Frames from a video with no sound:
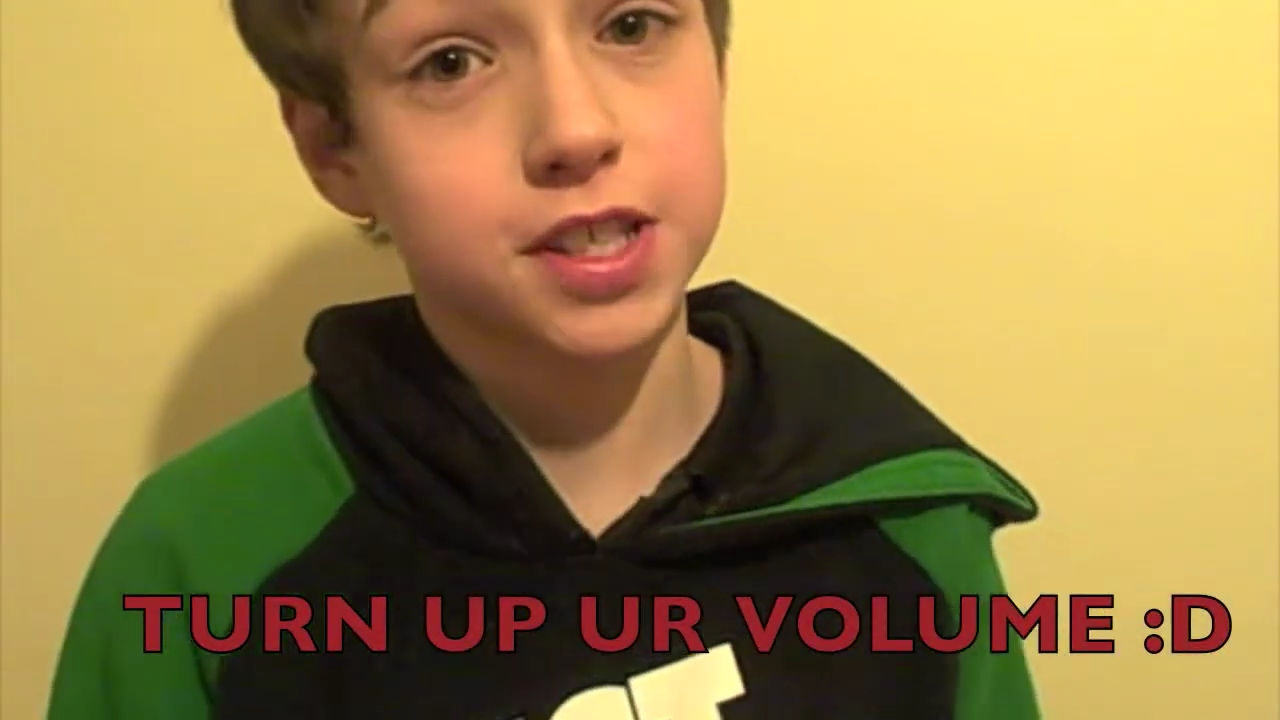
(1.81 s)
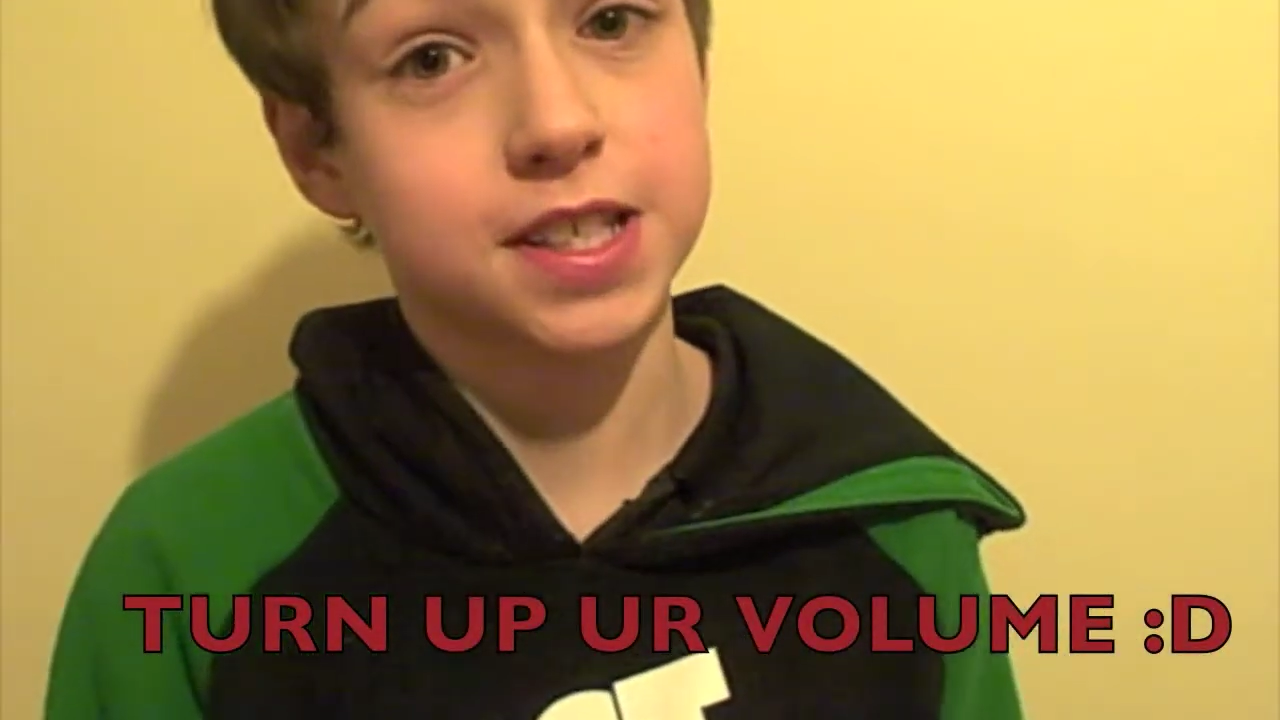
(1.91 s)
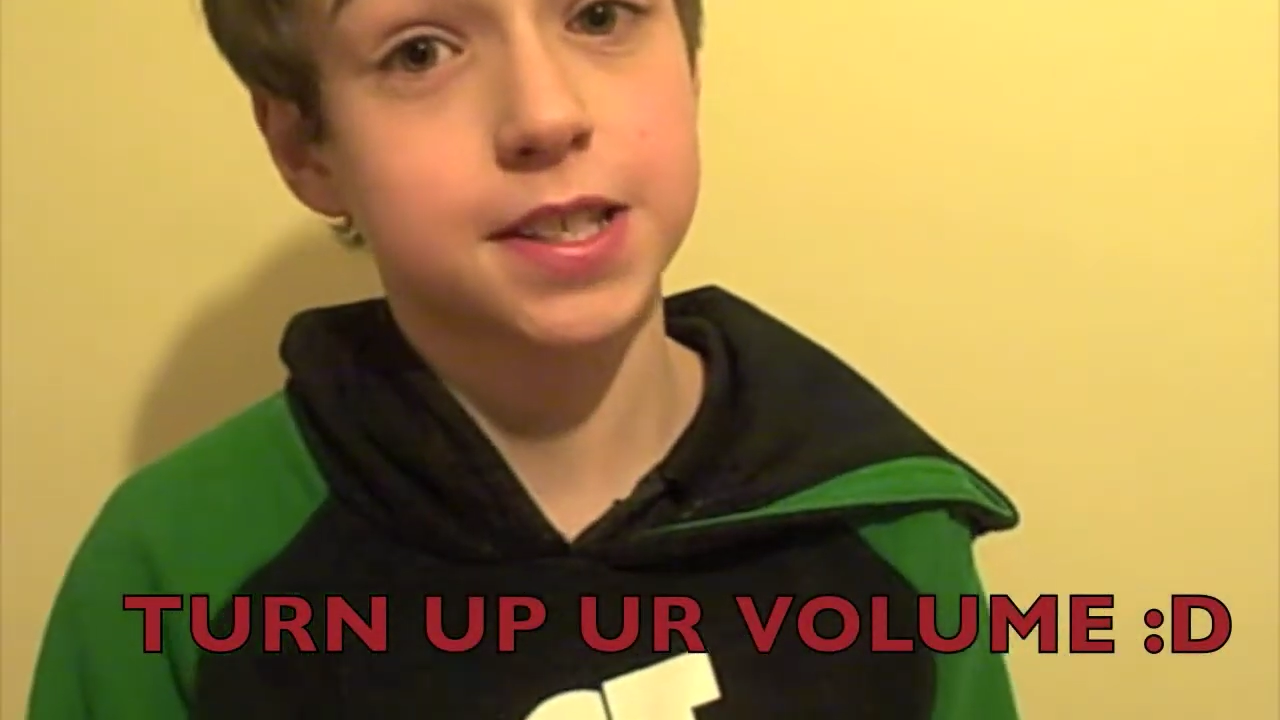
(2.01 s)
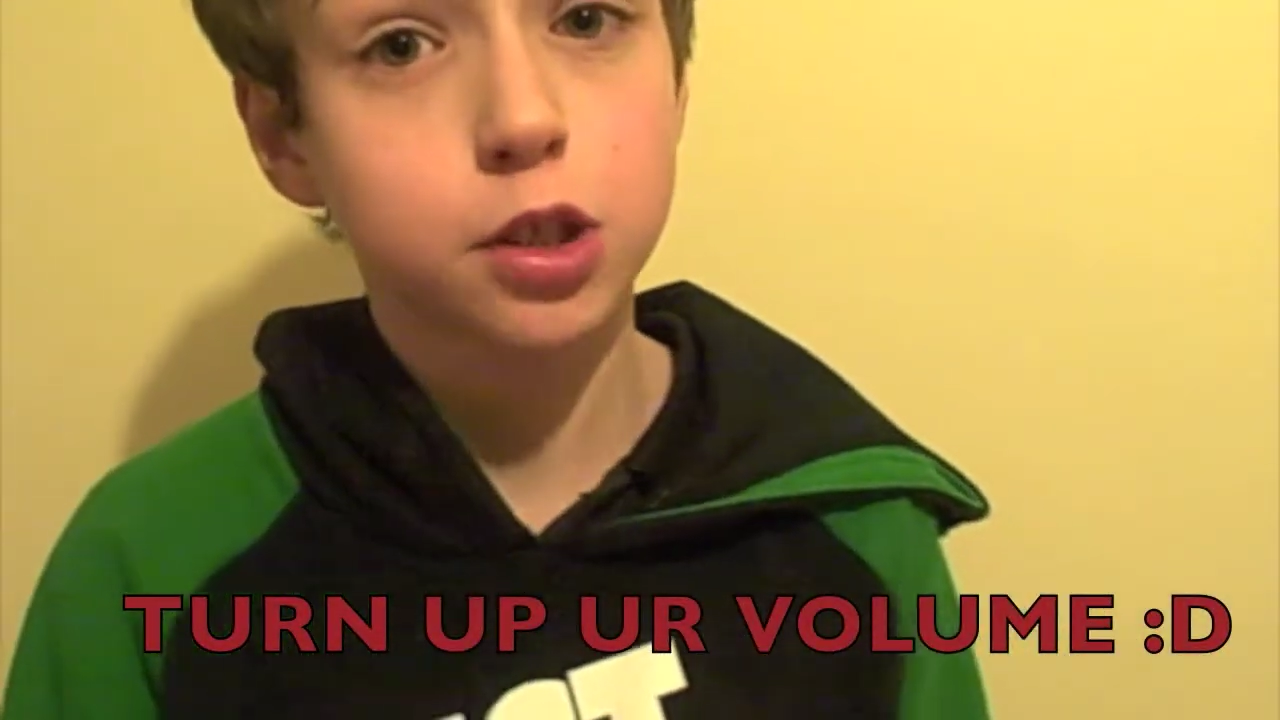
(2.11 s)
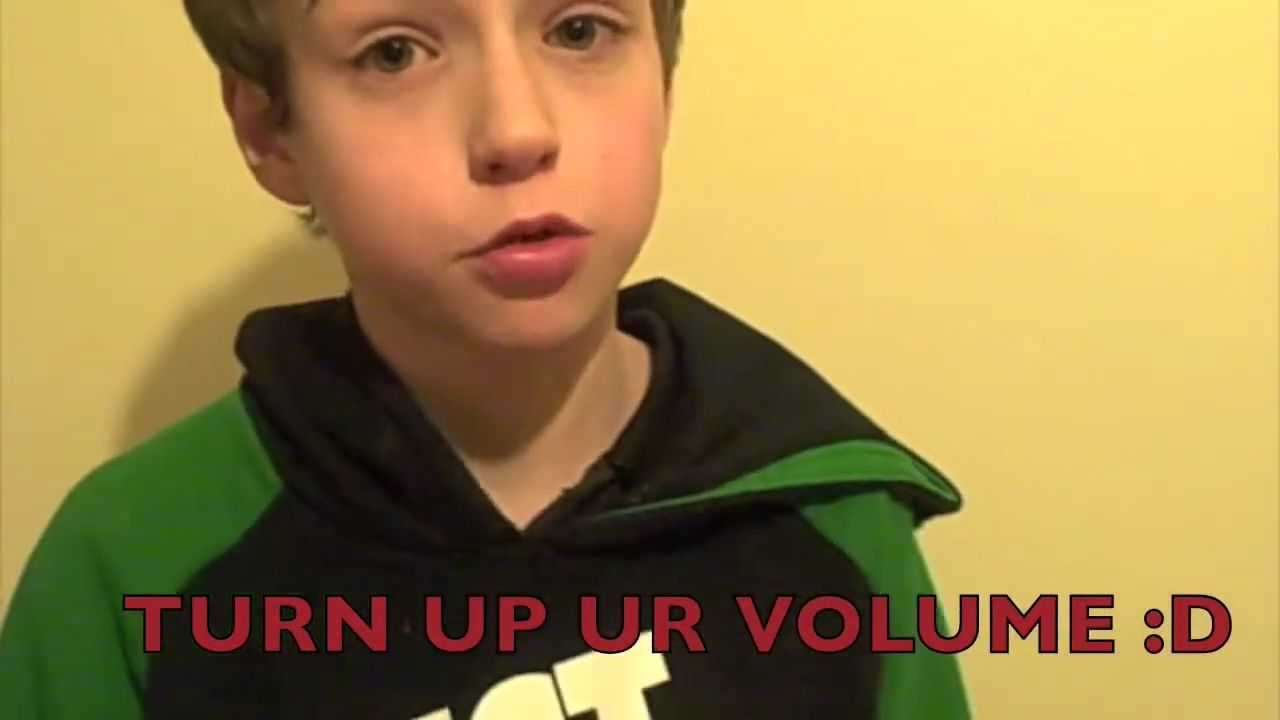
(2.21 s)
This
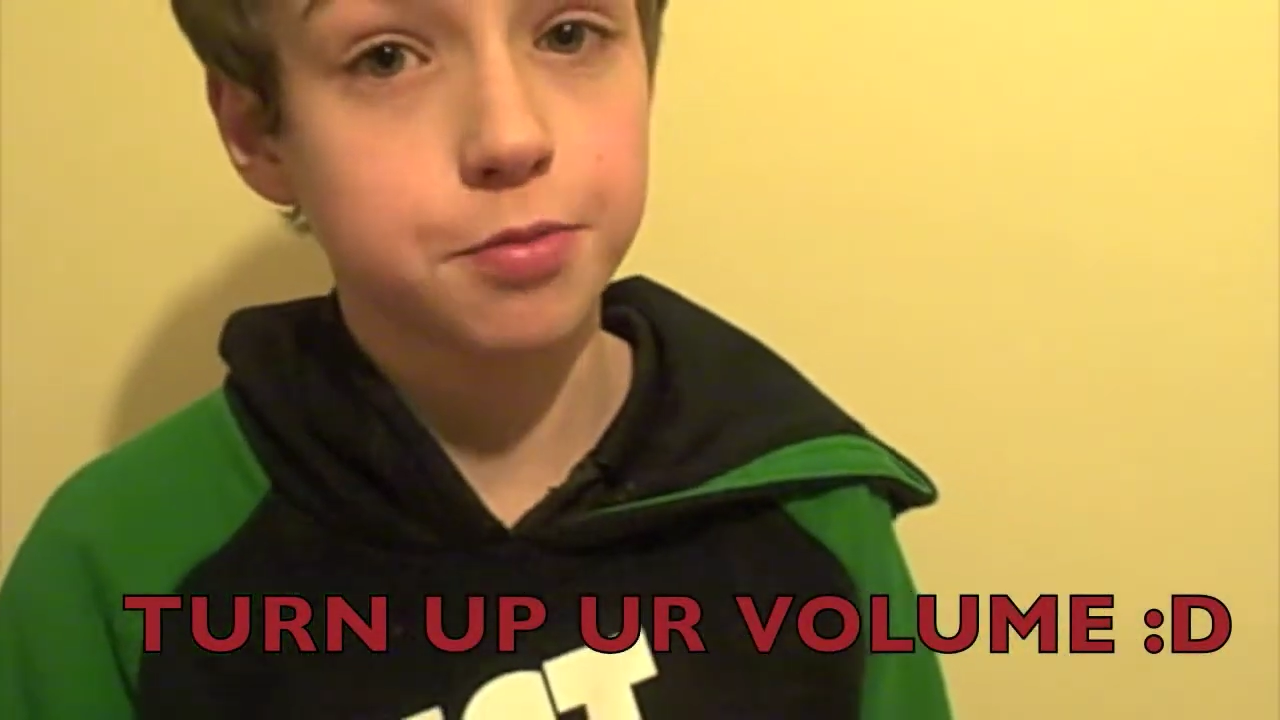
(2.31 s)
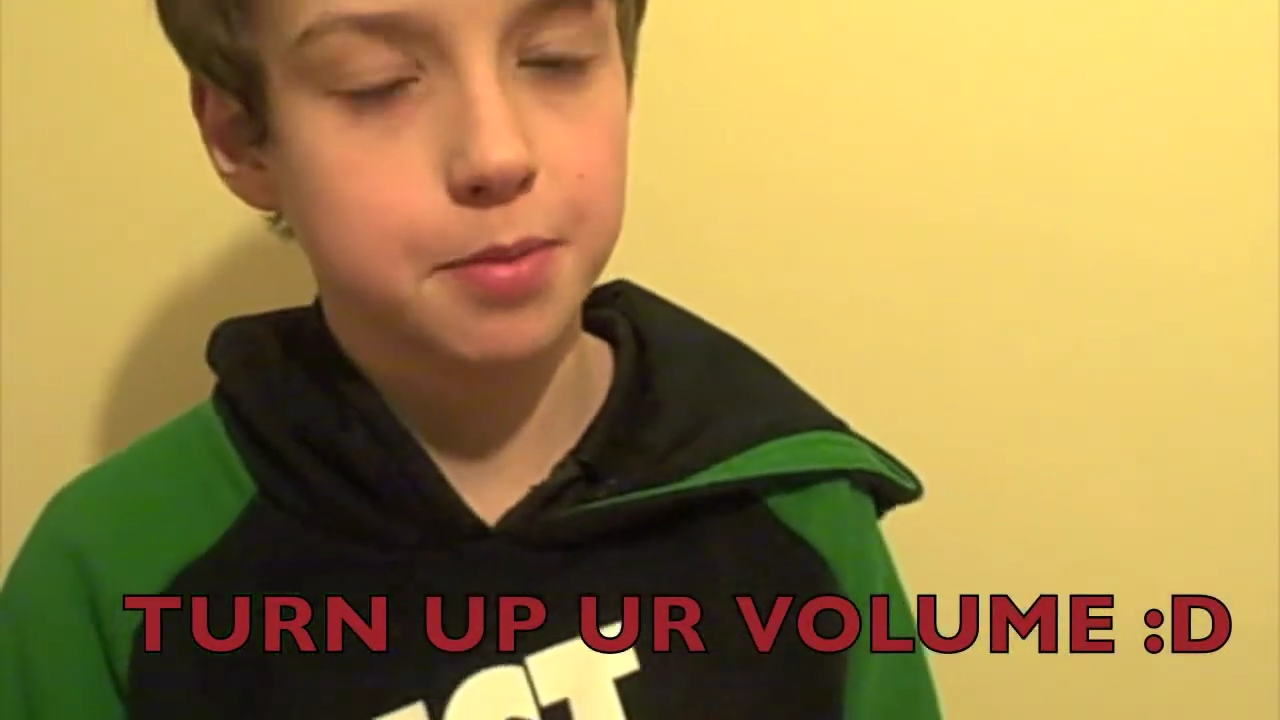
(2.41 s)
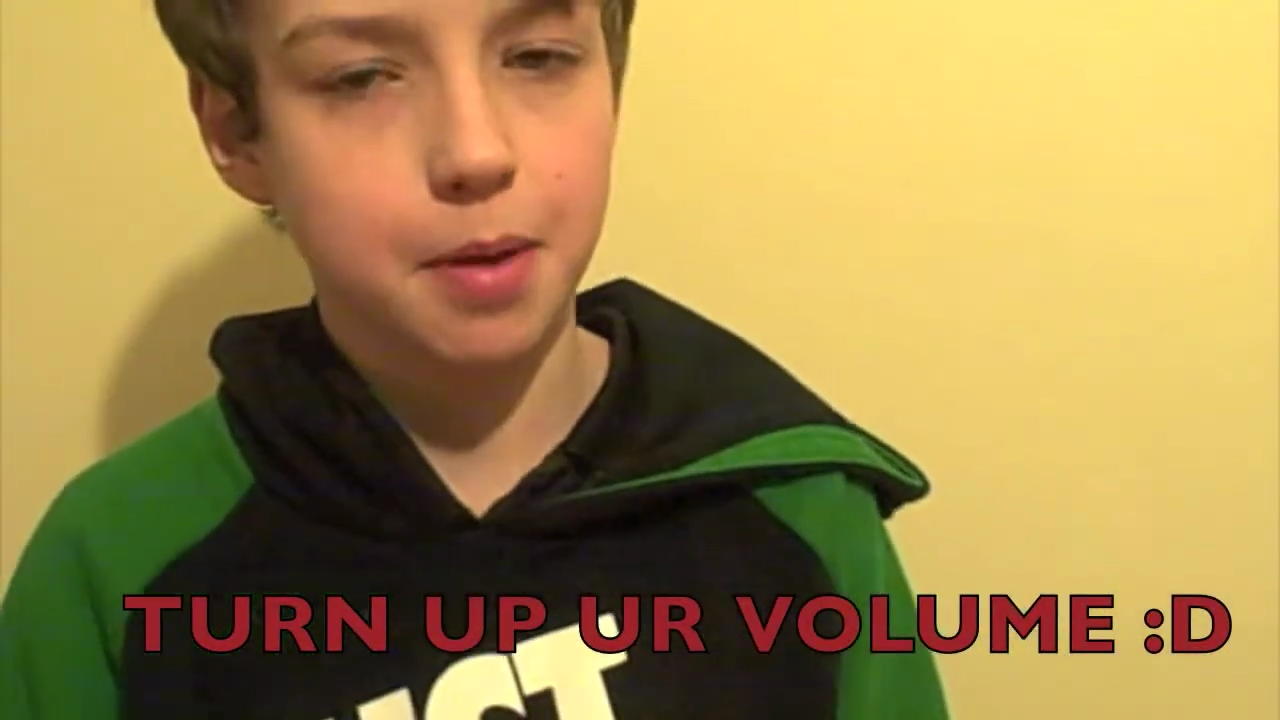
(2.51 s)
still will be